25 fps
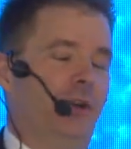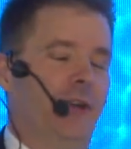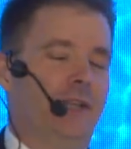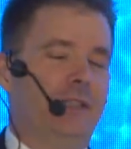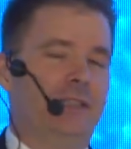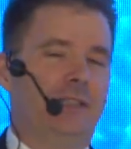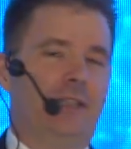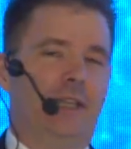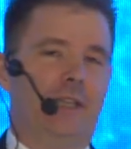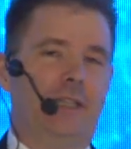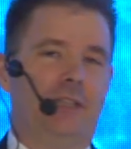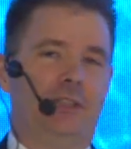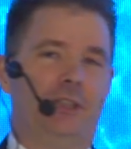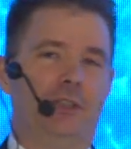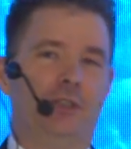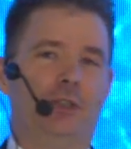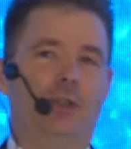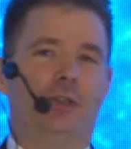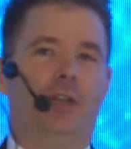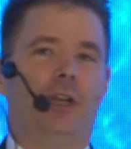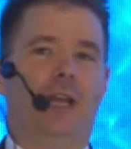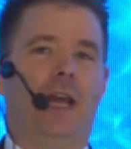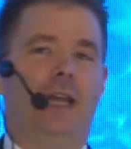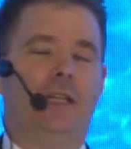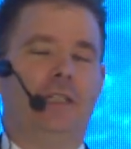a train station,
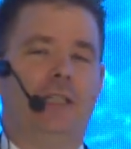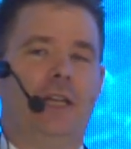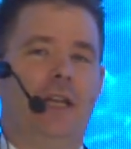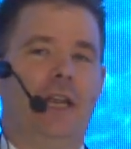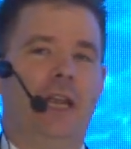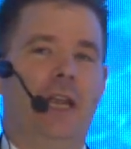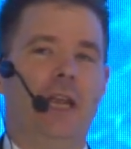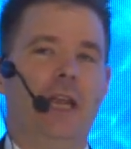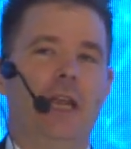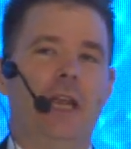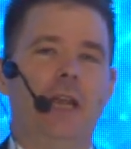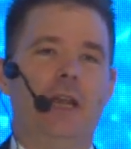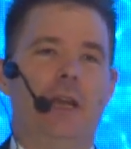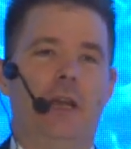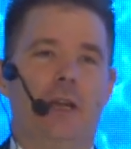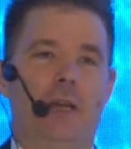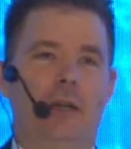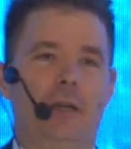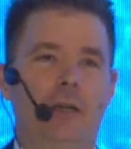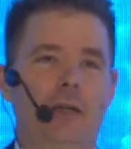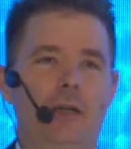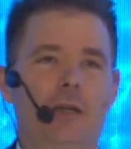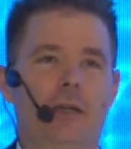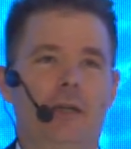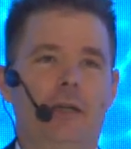you can actually
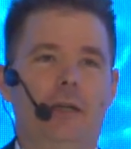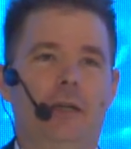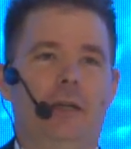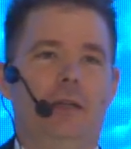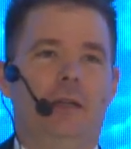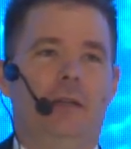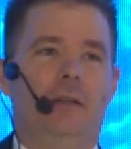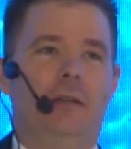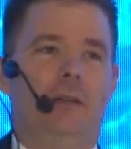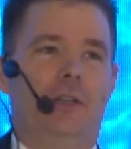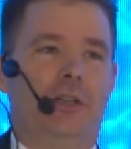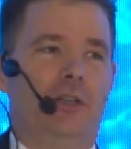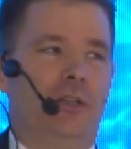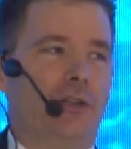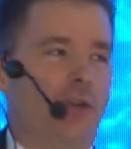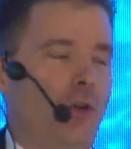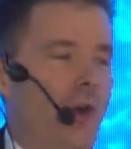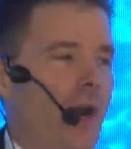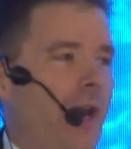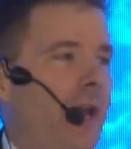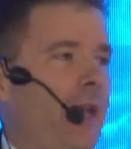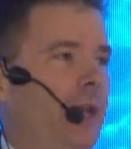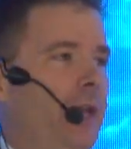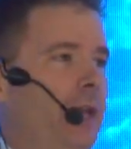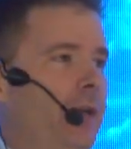hear the
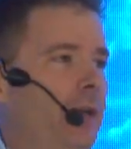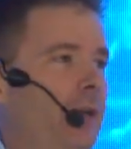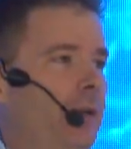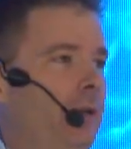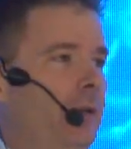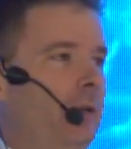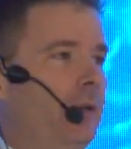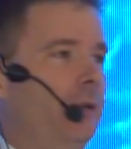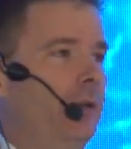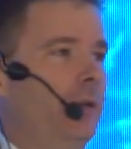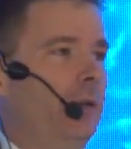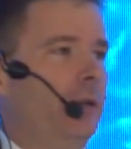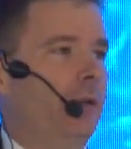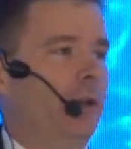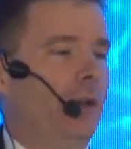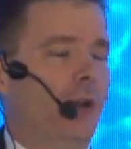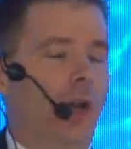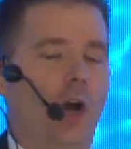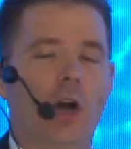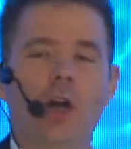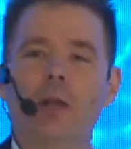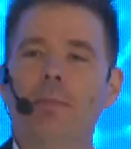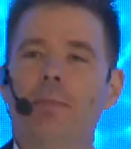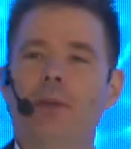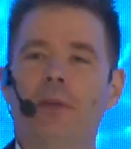train
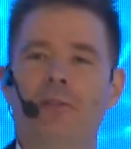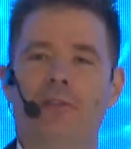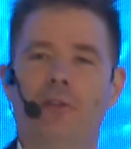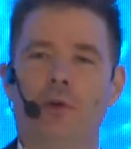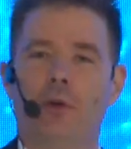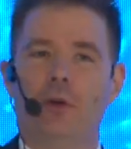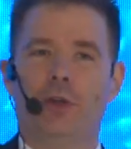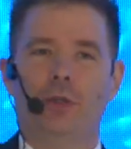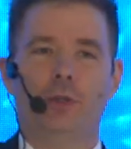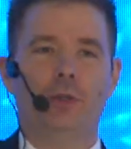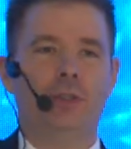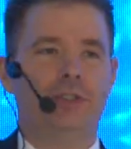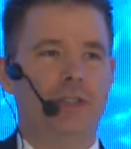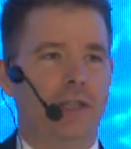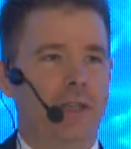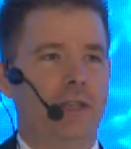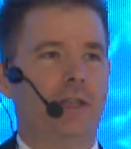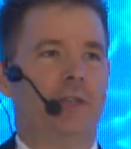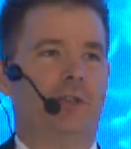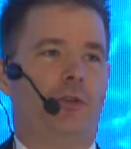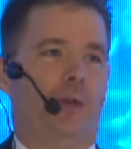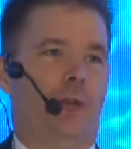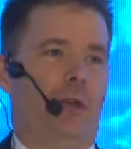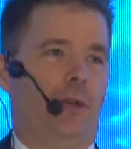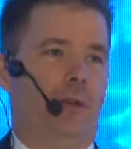long before you see
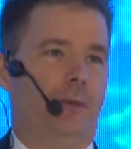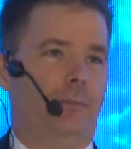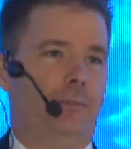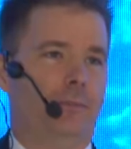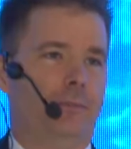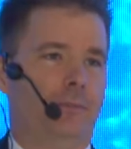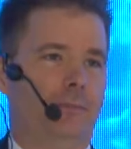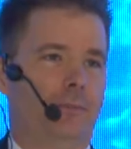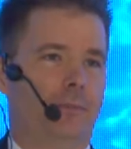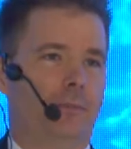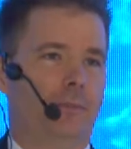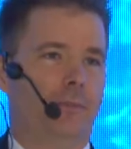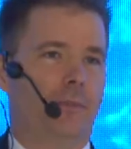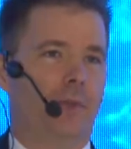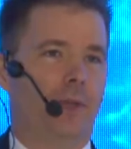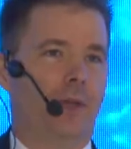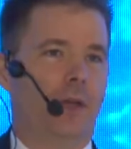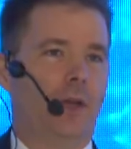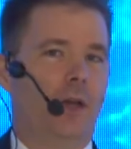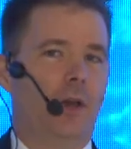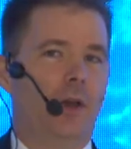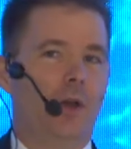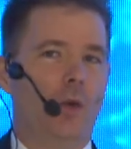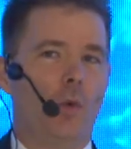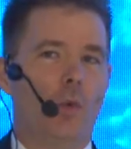the train.
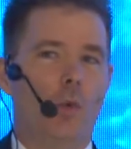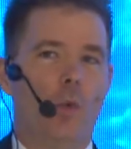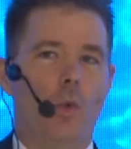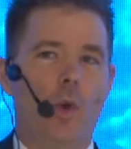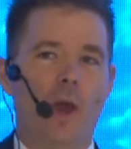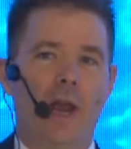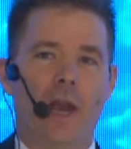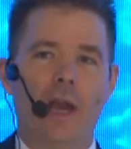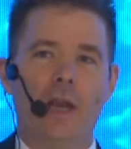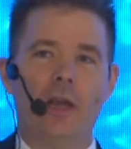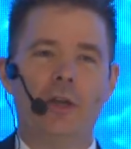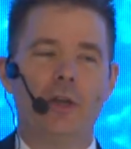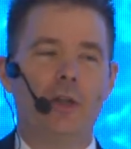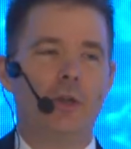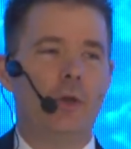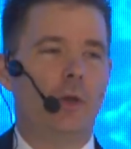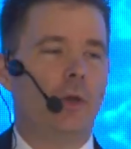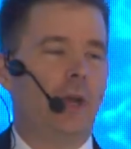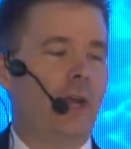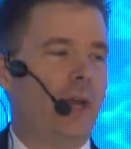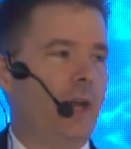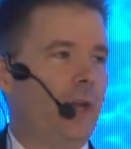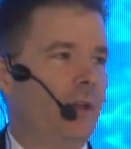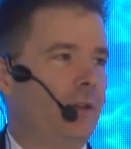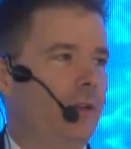Where do
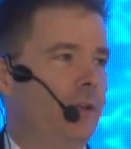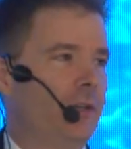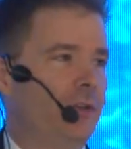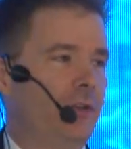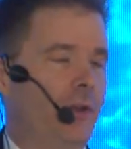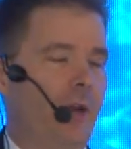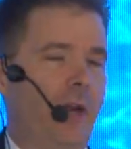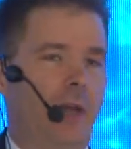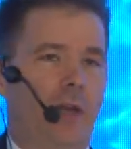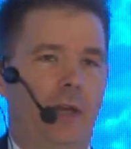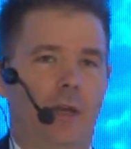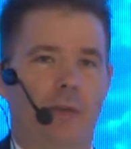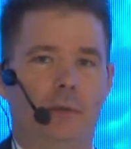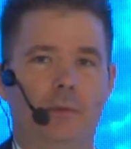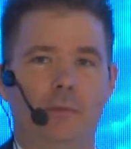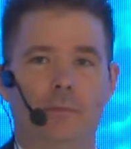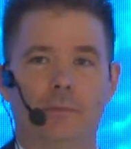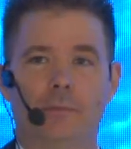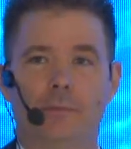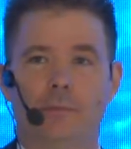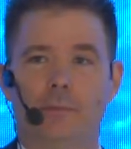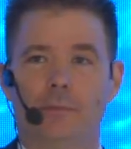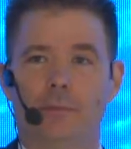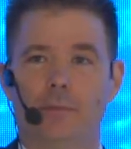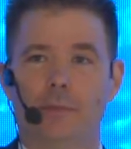you hear the train?
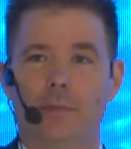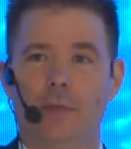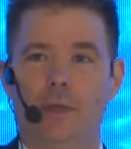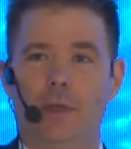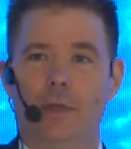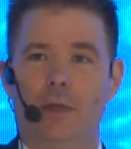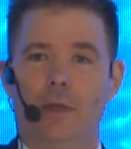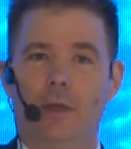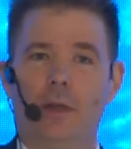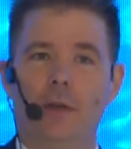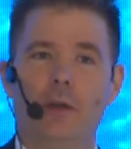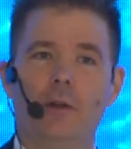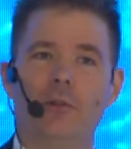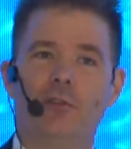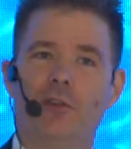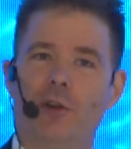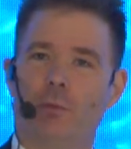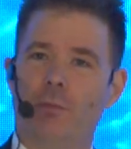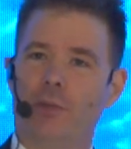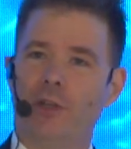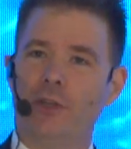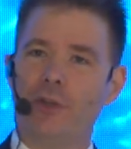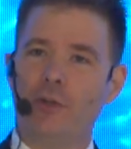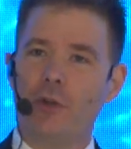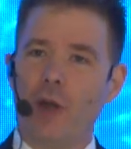
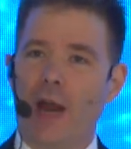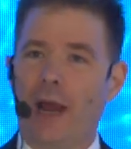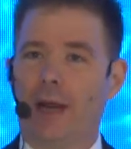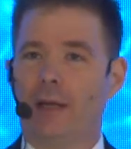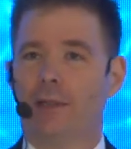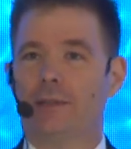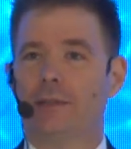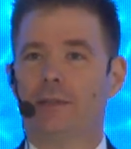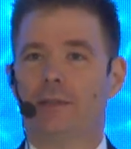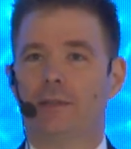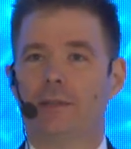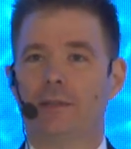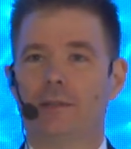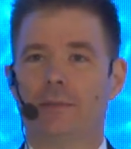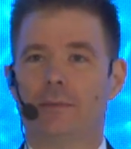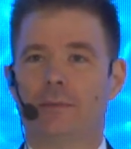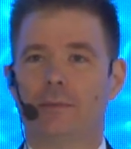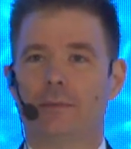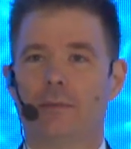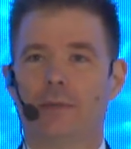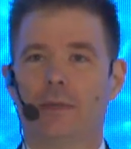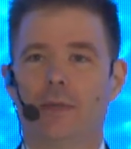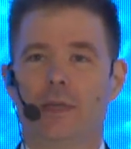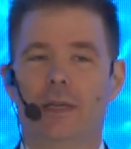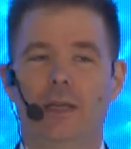From the tracks.
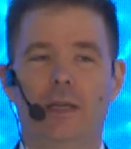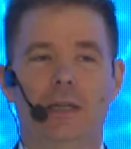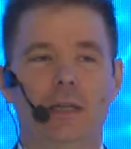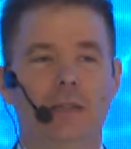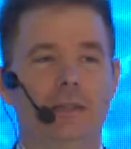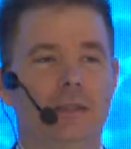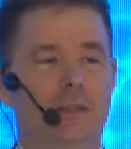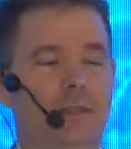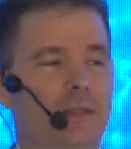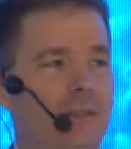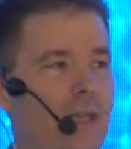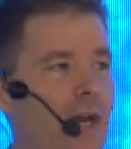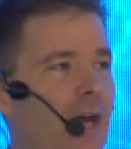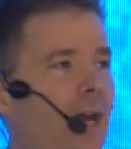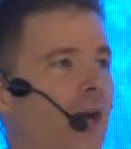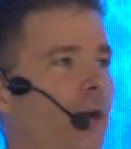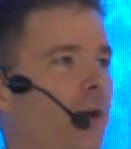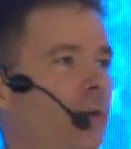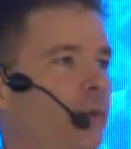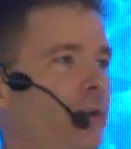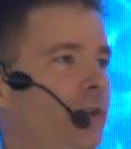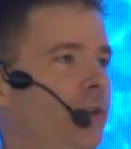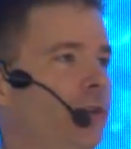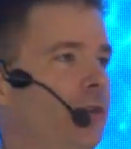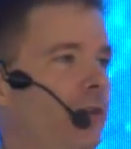
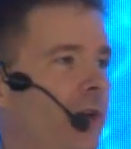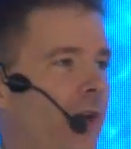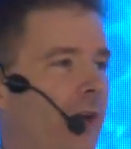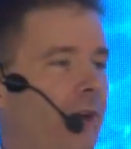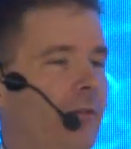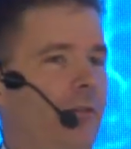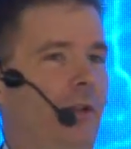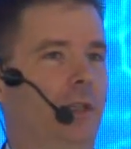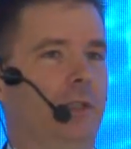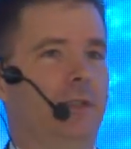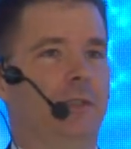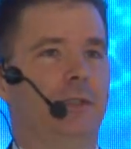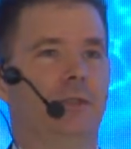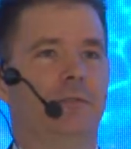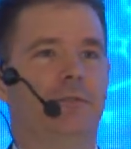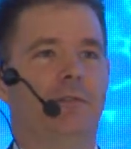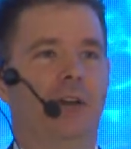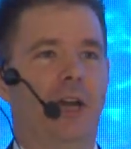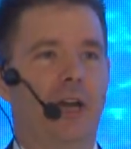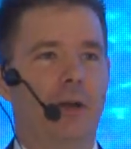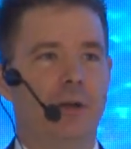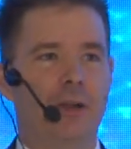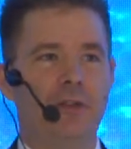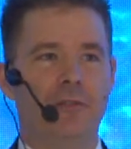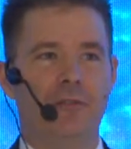Sound travels
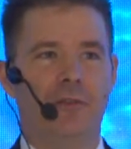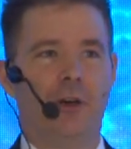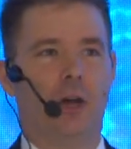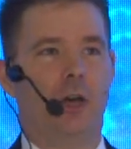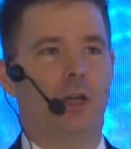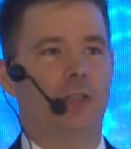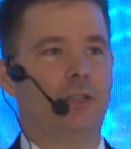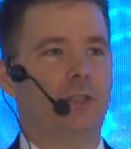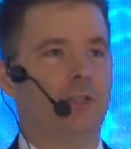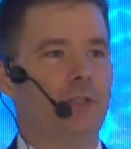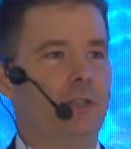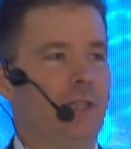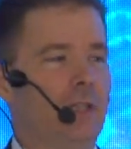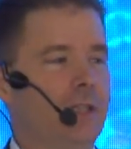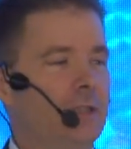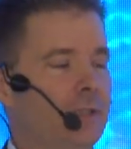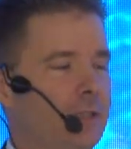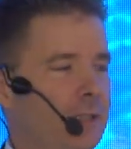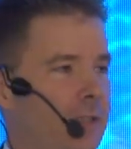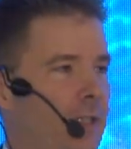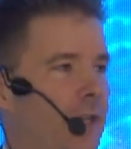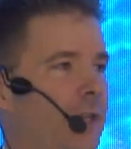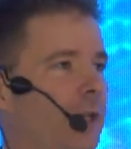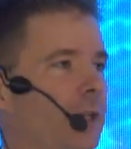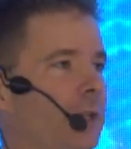very fast in
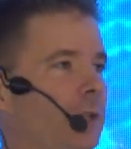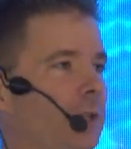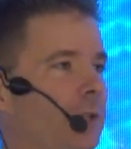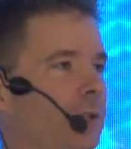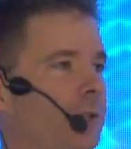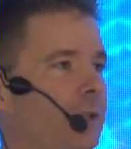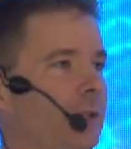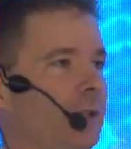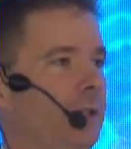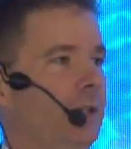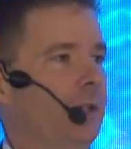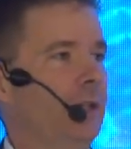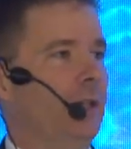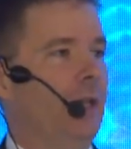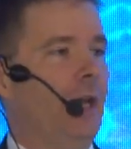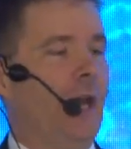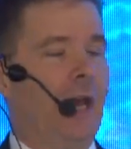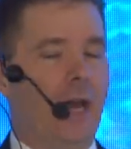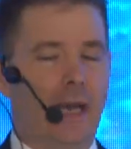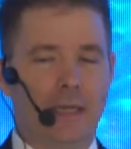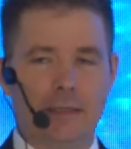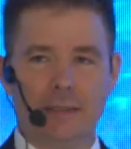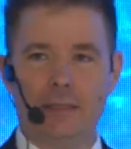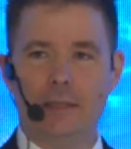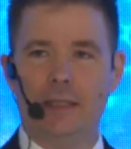steel
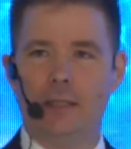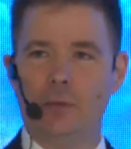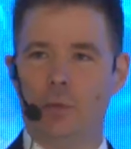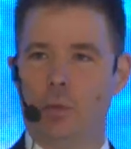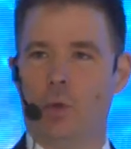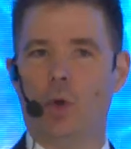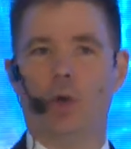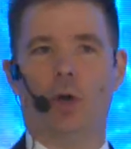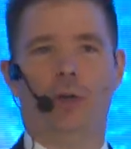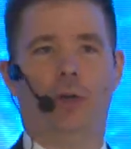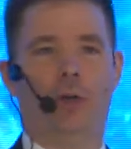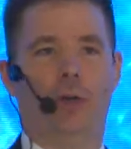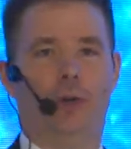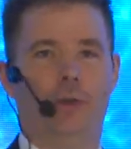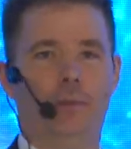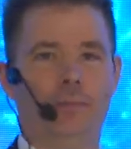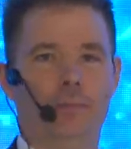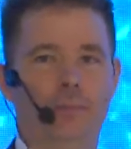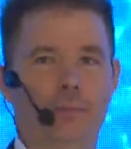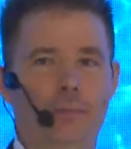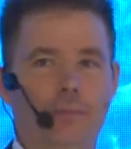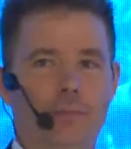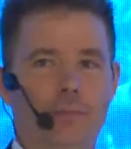as in water.